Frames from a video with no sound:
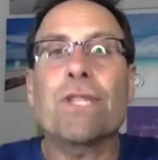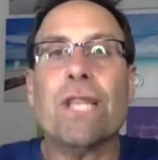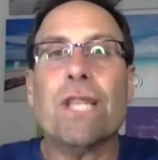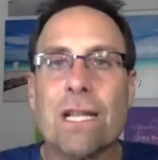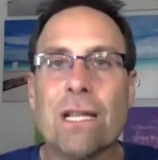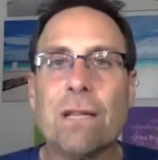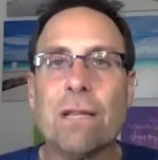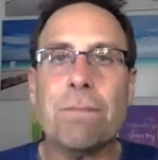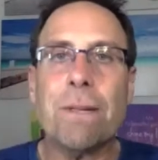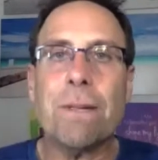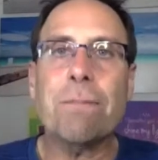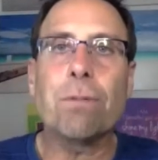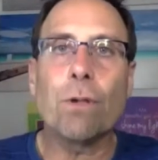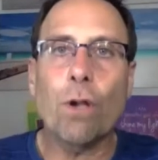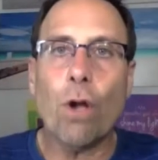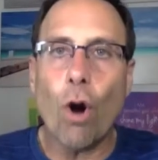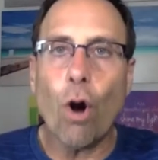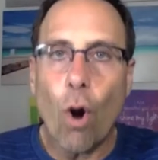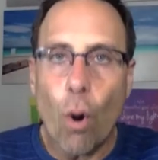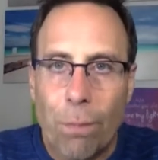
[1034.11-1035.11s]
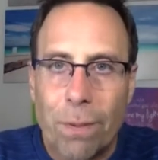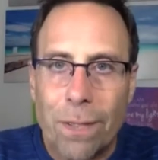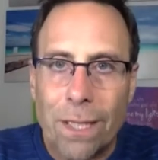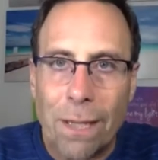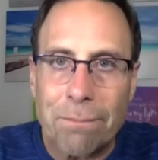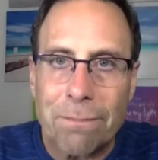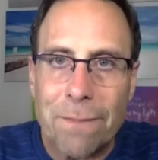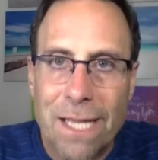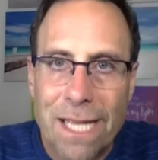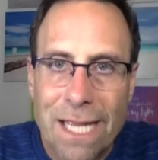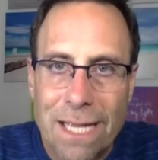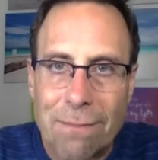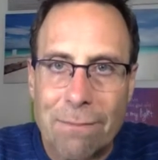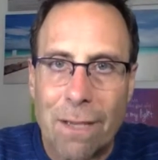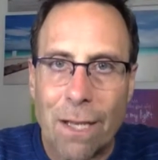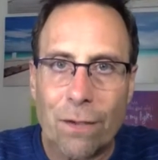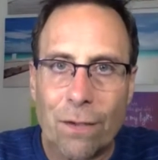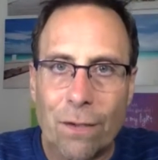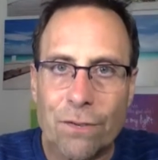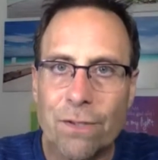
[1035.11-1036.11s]
of the people open up the
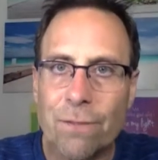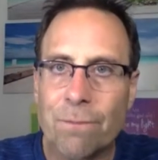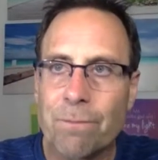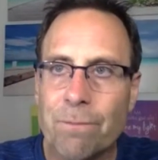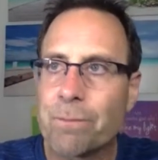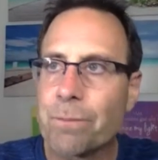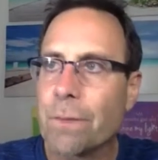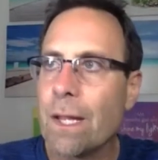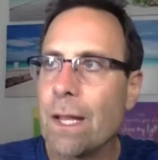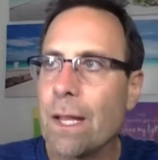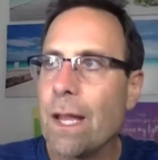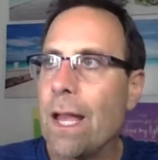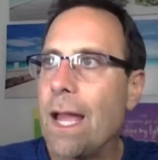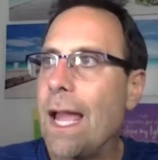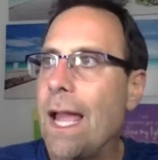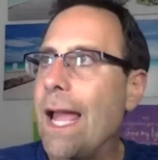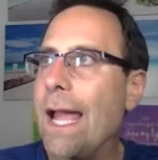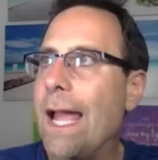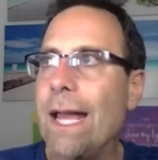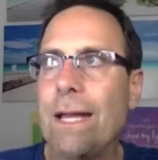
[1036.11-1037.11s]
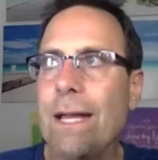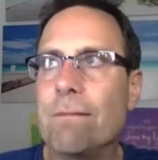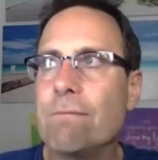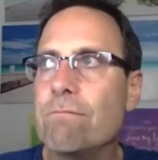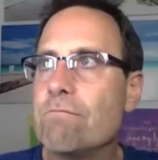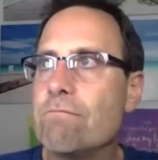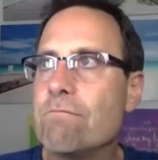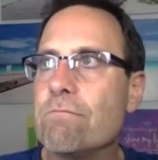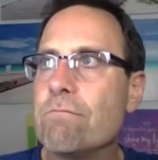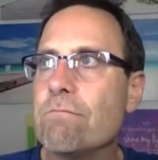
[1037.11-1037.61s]
emails, and